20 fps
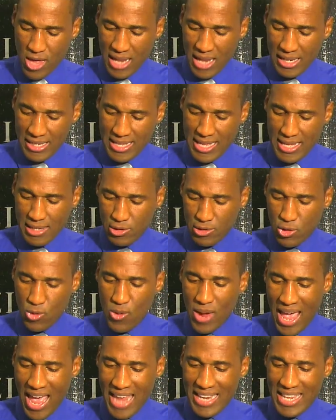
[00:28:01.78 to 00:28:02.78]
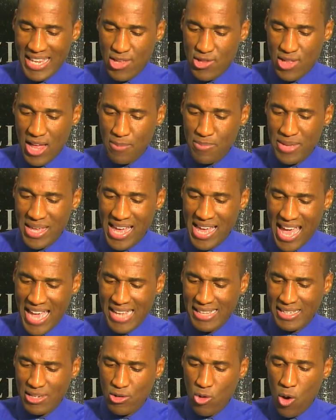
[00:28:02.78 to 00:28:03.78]
shall kill you, and ye shall be
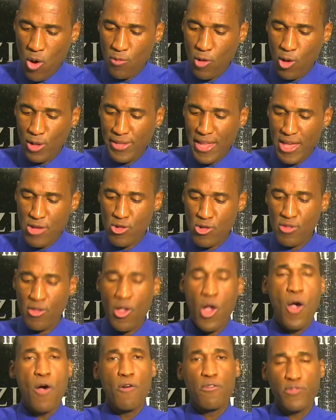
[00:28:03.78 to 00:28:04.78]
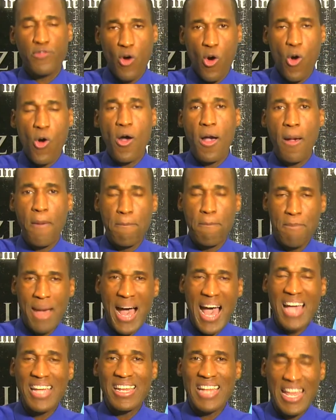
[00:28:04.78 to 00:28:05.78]
hated of all nations for
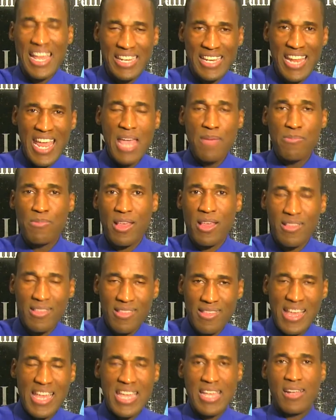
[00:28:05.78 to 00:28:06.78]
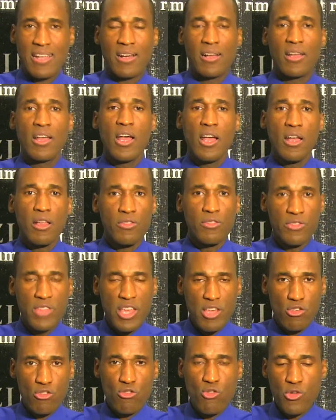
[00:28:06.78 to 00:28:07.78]
my name's sake.
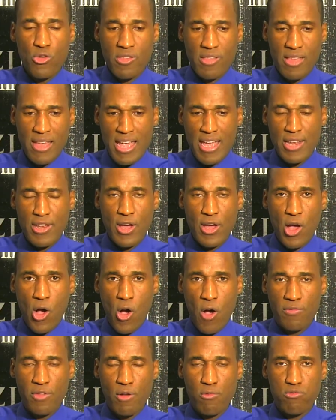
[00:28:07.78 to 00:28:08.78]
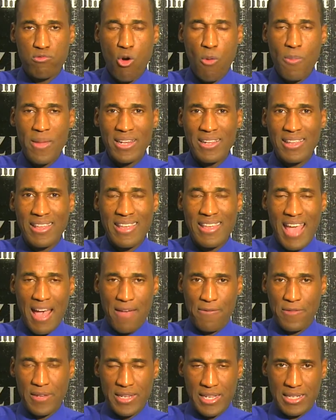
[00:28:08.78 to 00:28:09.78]
This crusader of the Roman
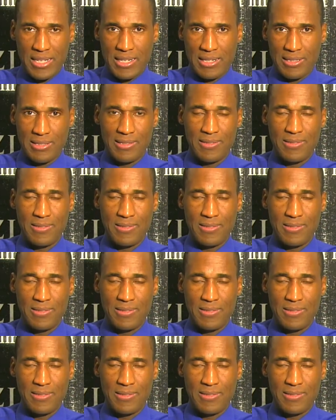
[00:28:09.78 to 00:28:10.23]
Catholic